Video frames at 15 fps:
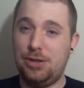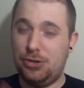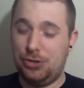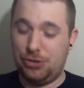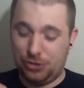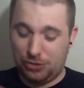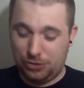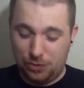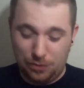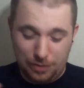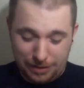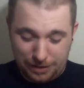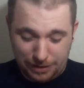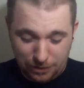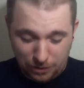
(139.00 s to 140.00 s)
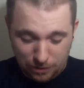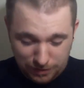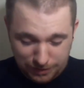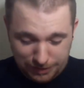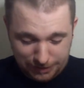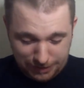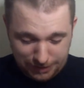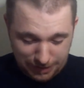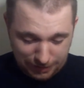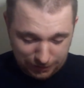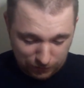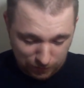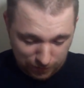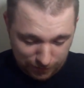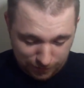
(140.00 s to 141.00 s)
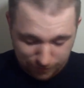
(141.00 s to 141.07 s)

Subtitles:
just quickly go on to the next one.